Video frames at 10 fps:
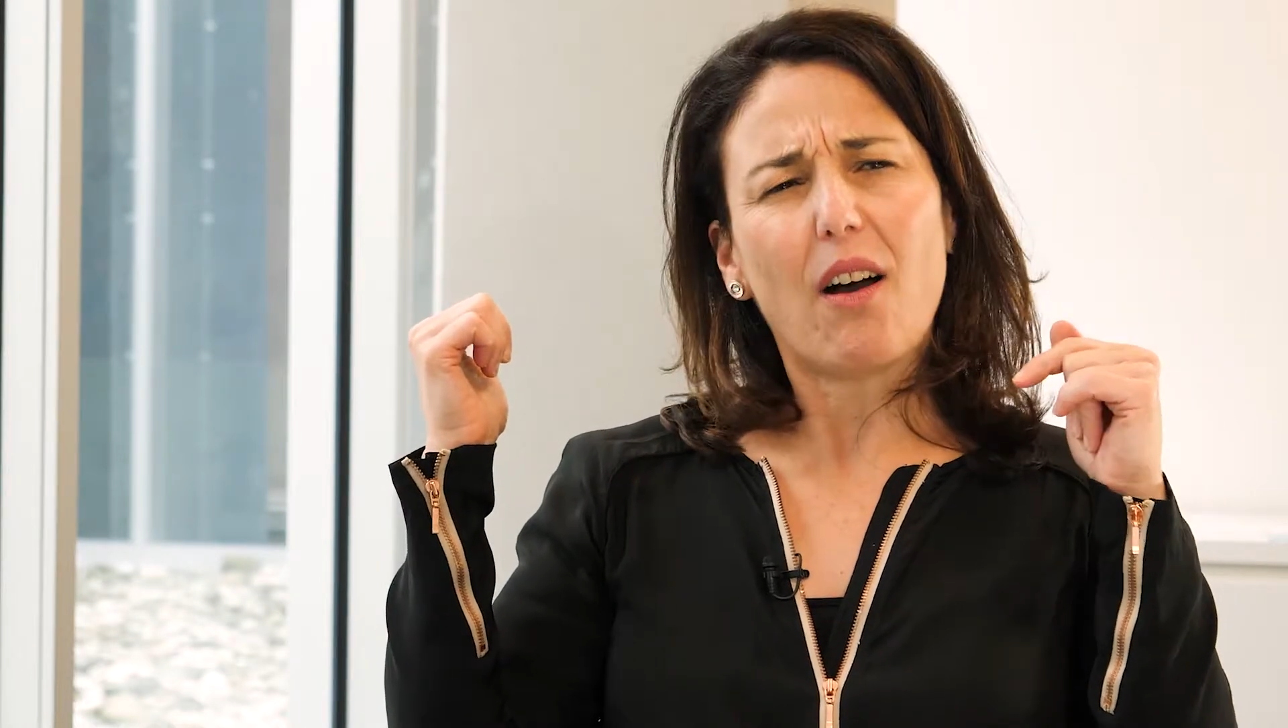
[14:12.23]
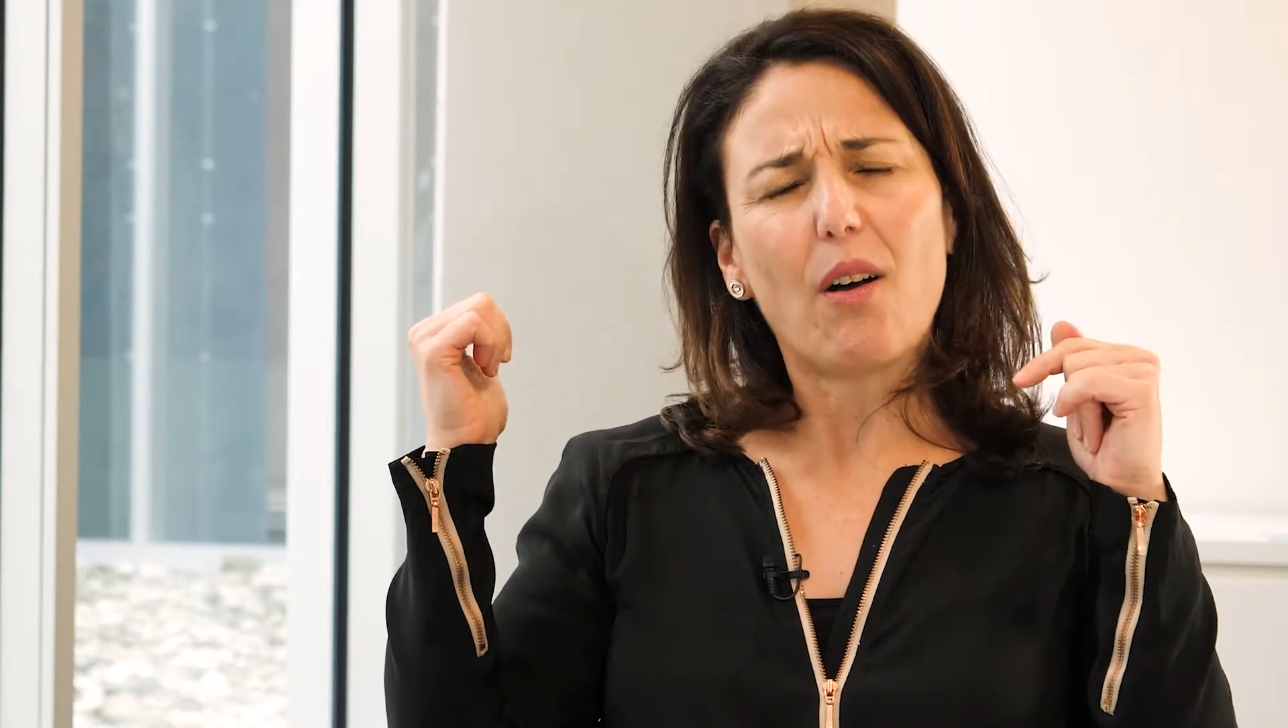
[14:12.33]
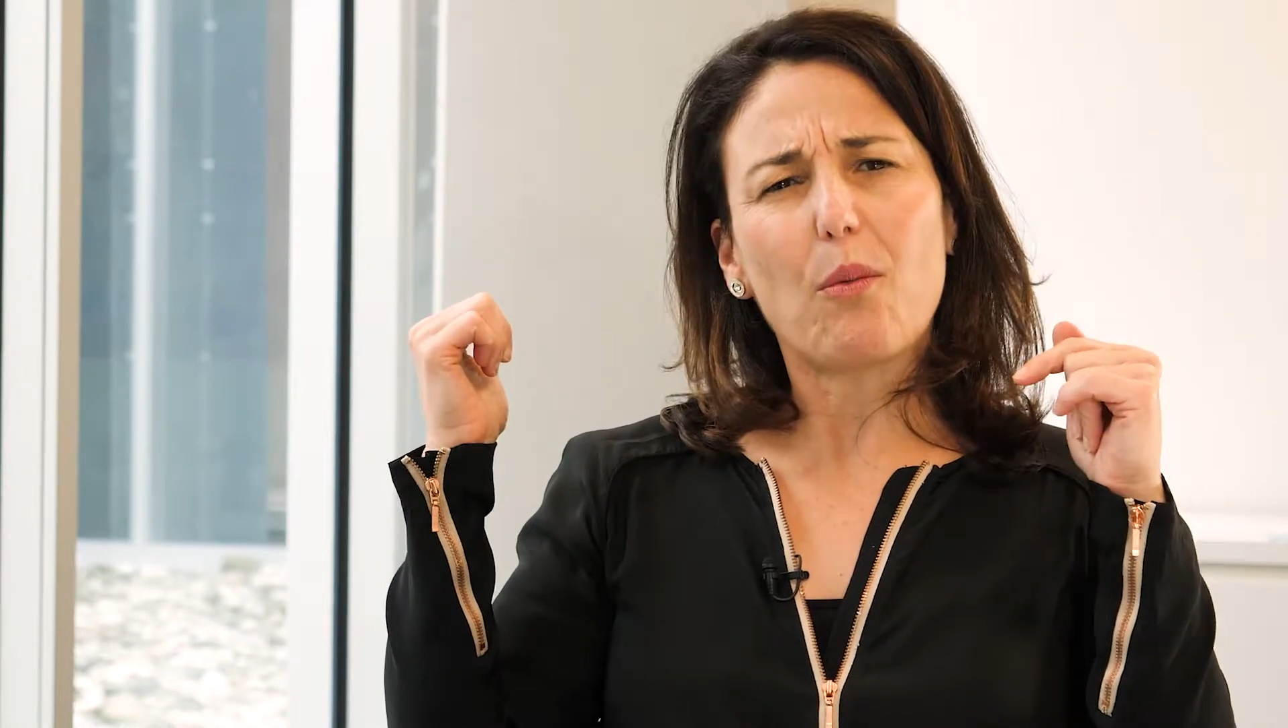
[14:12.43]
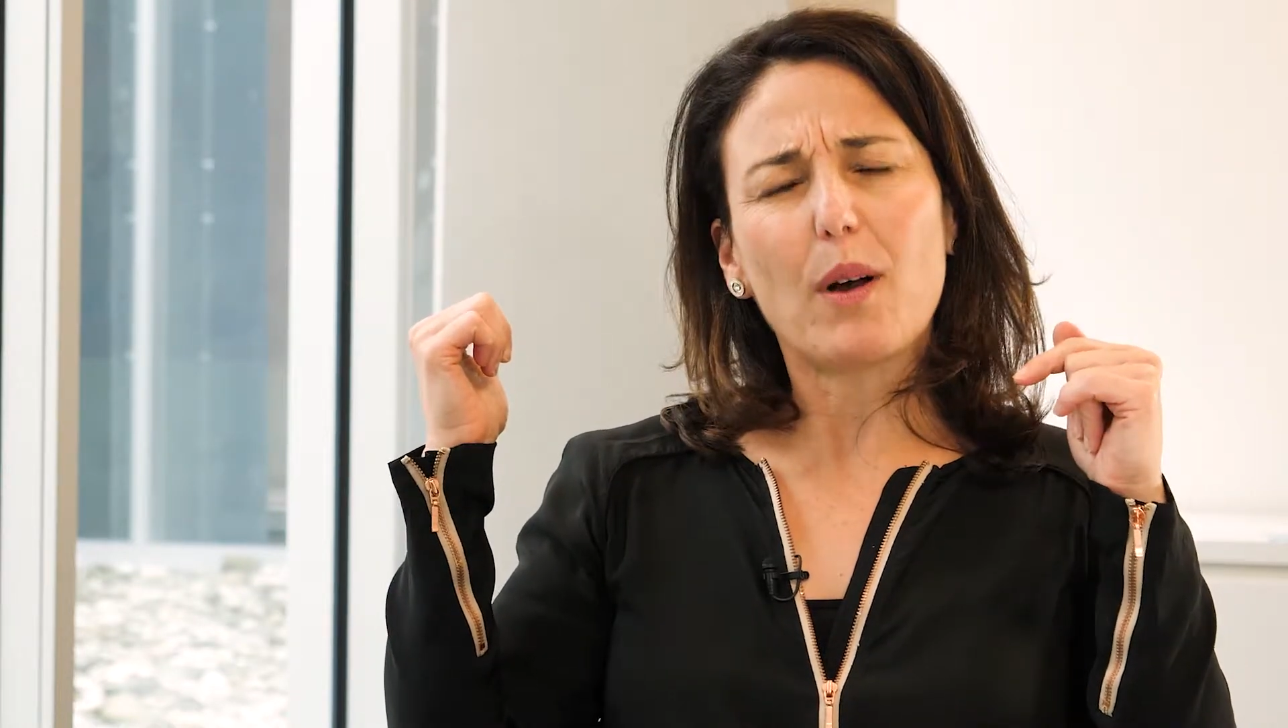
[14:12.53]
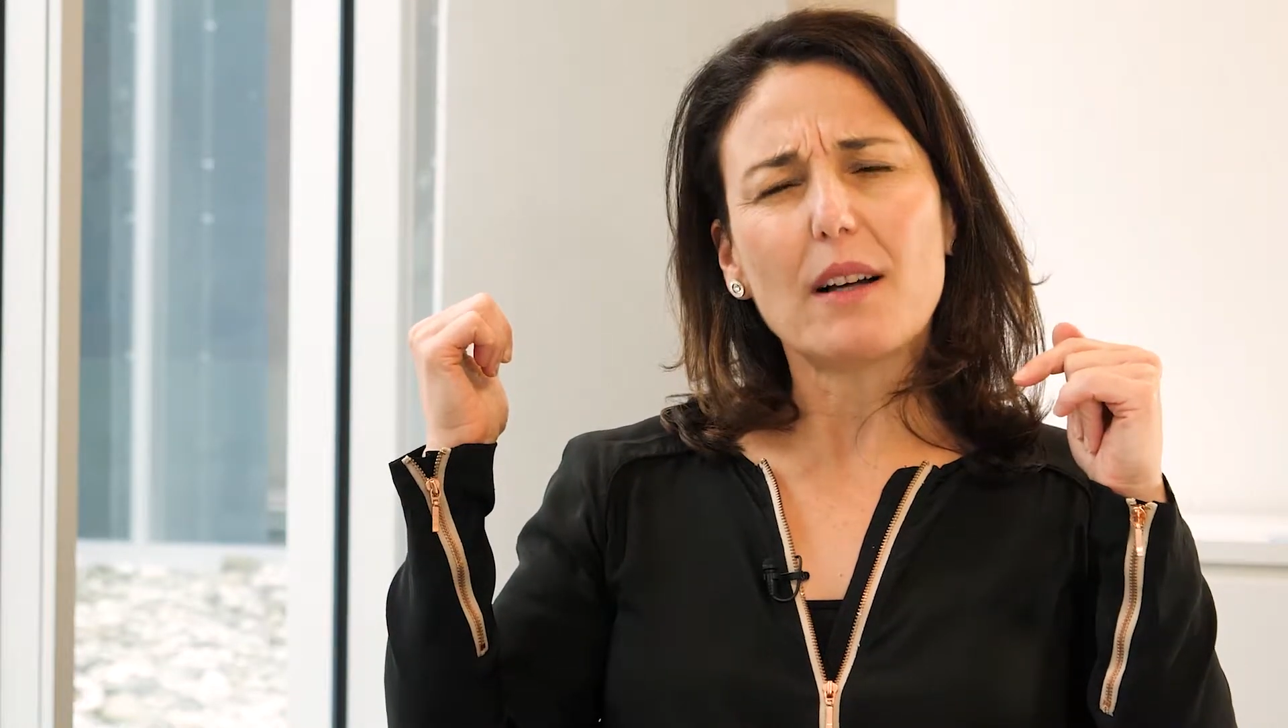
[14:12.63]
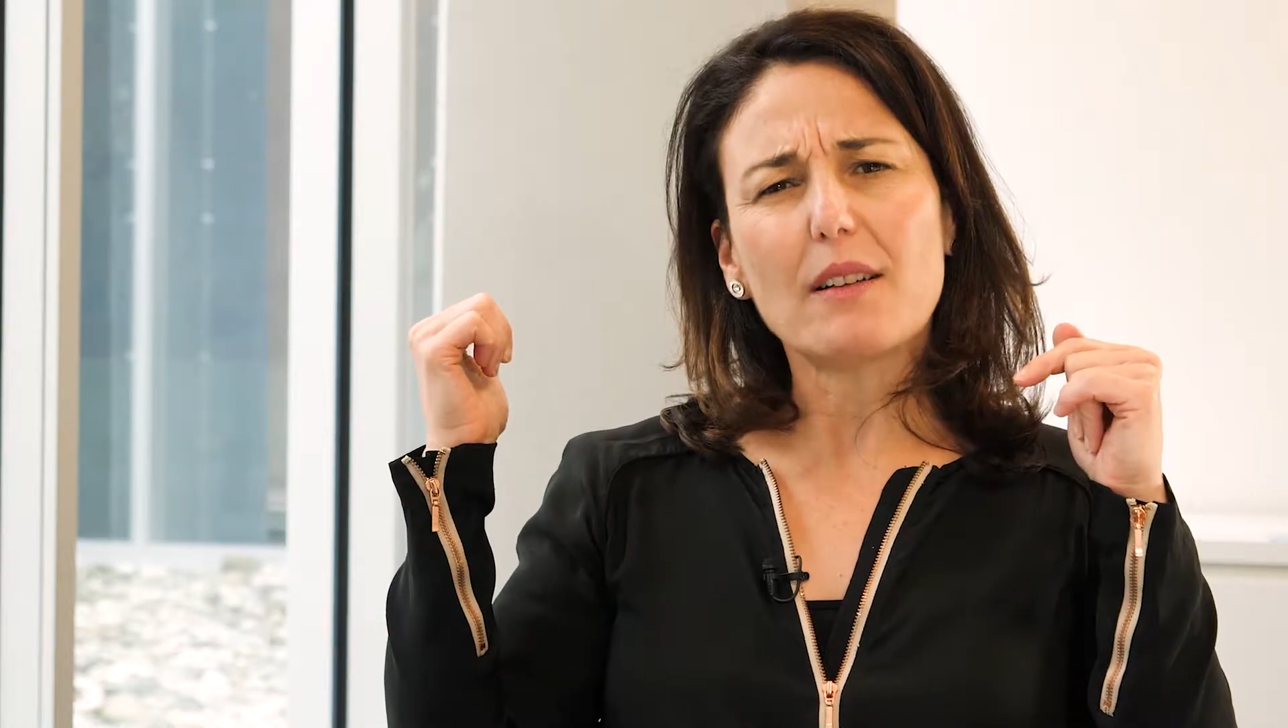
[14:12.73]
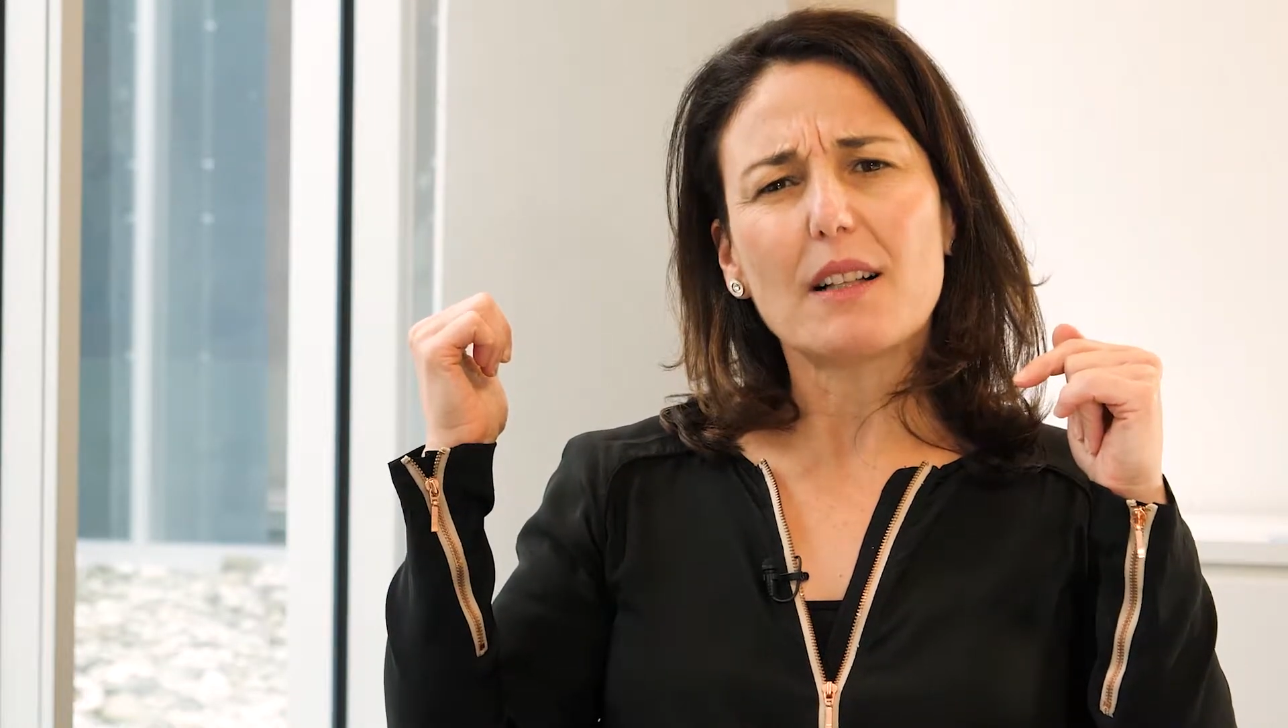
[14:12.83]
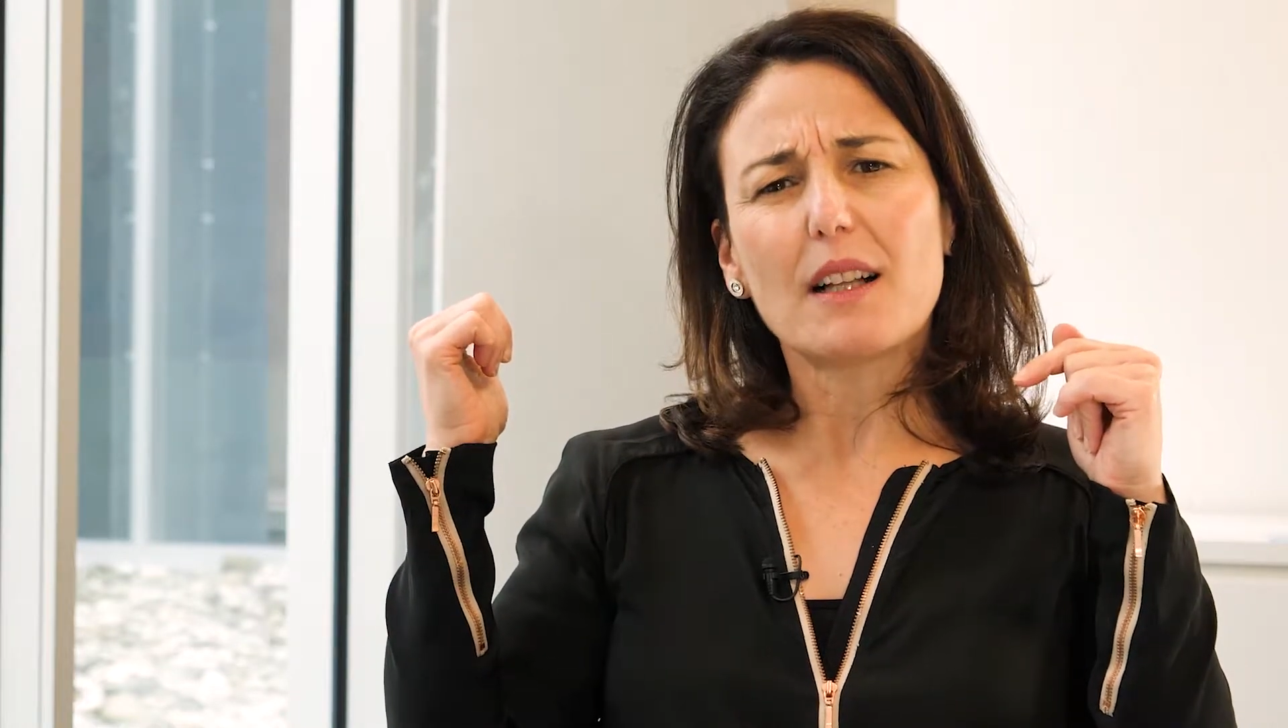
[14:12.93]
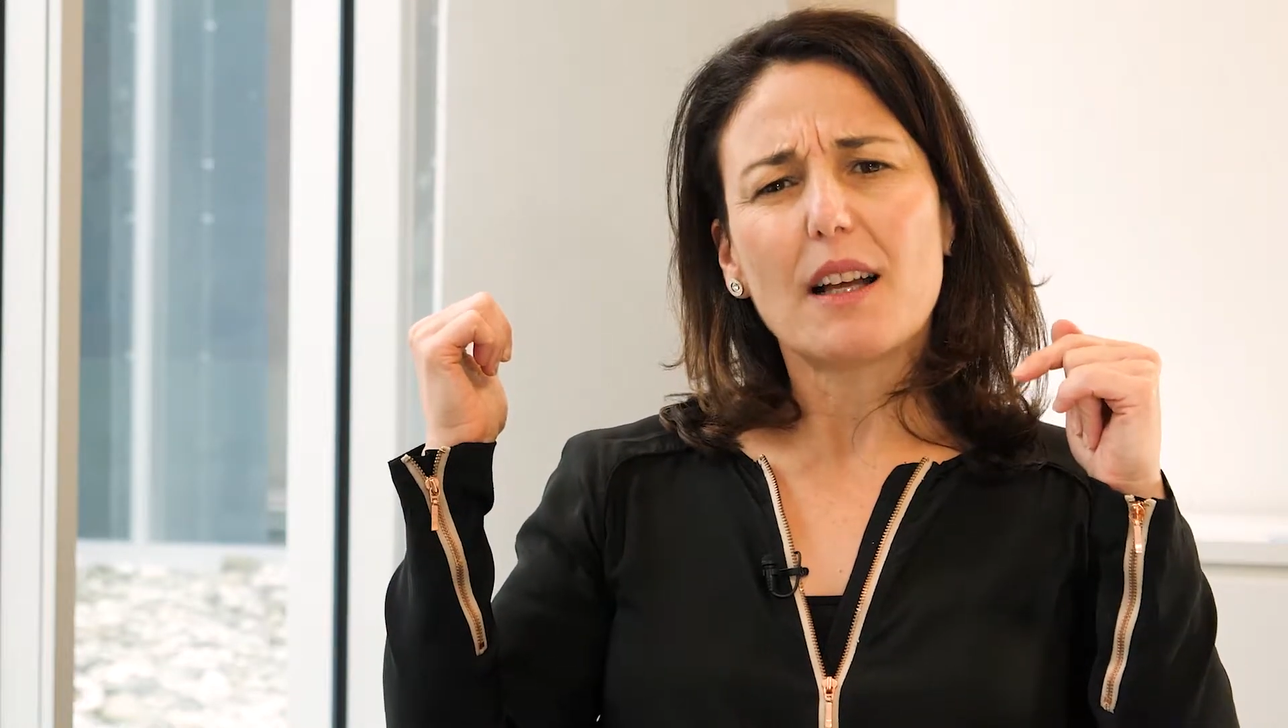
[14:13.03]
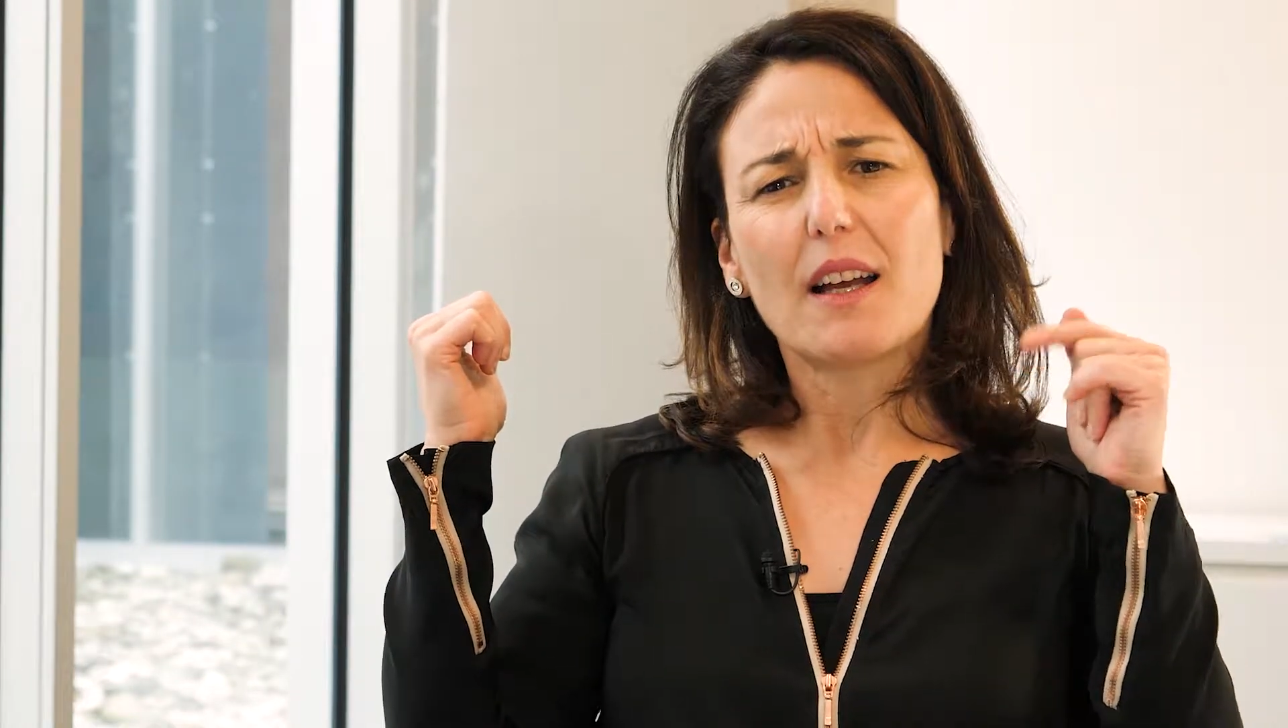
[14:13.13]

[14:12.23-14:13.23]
oh well,